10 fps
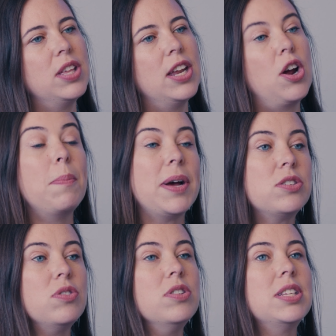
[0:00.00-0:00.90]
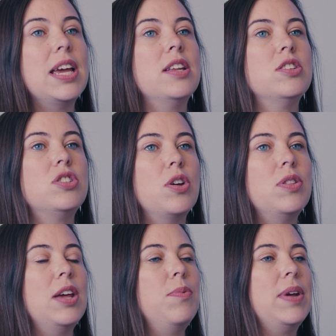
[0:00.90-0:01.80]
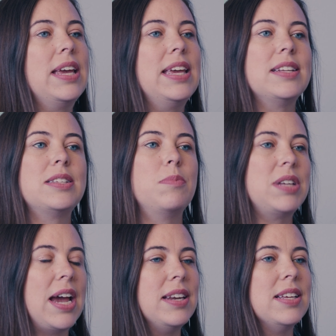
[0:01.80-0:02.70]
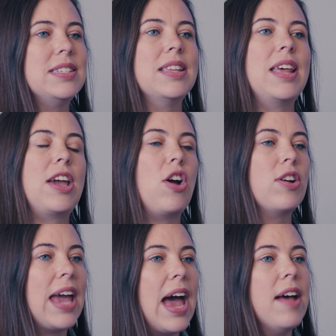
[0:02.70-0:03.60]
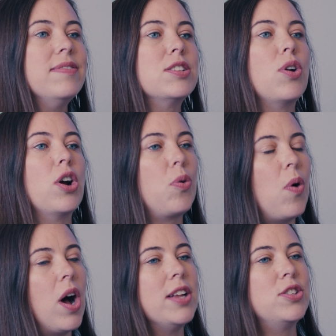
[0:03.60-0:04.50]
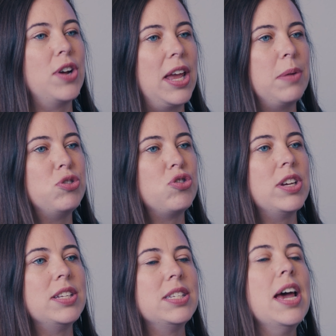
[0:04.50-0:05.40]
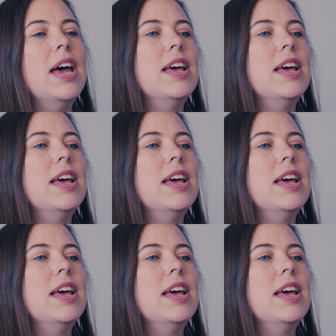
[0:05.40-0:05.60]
than our muscles, and so then we can get some tightness in like our calves or our quads or hamstrings.